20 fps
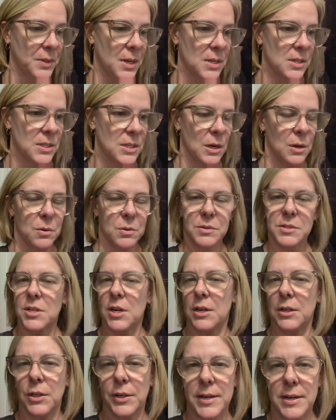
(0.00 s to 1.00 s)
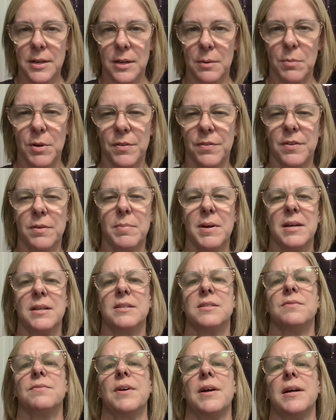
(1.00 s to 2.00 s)
So started looking into Murphy
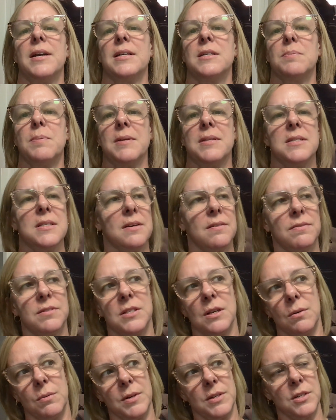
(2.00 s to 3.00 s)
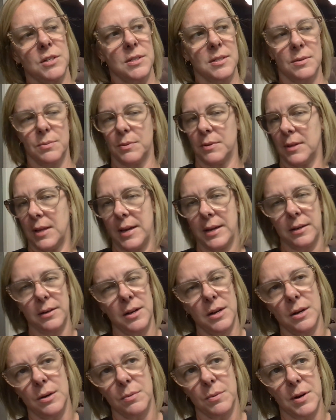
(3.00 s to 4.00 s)
beds, very expensive. So we just were like,
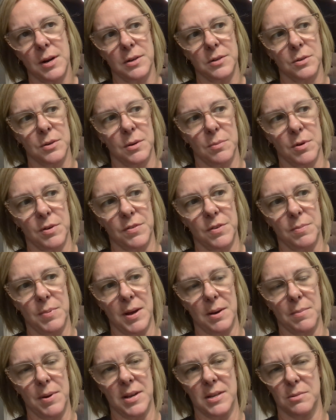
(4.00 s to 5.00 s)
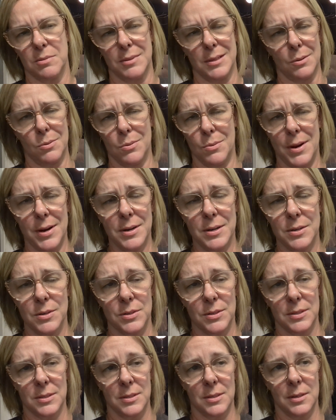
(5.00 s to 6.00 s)
no, we're not doing a Murphy bed. My husband's like, well, why don't you
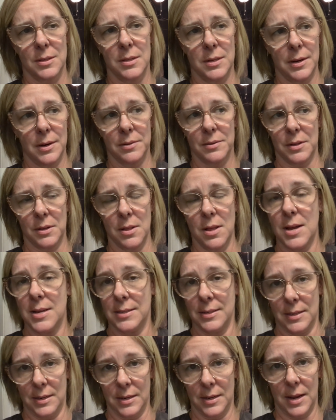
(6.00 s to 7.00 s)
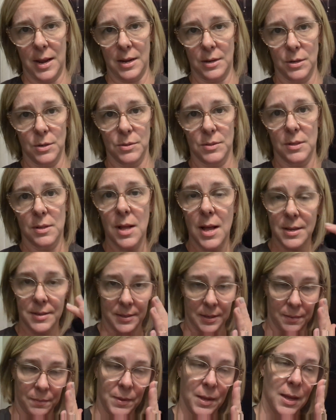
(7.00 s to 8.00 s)
just clear out the closet and use the
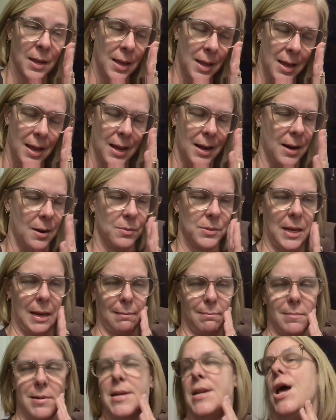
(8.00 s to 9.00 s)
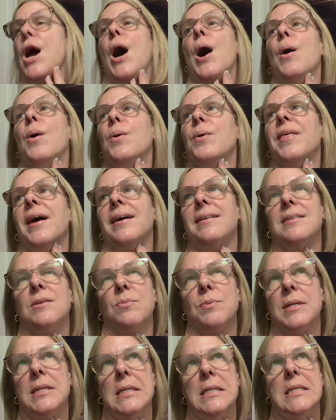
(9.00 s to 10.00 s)
closet? And I was like, no, that's
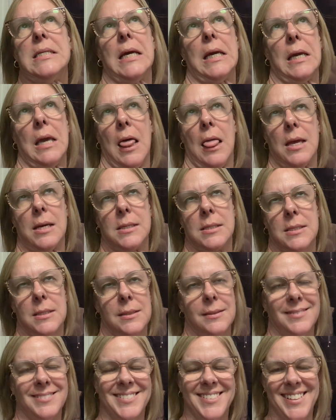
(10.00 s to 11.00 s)
ridiculous.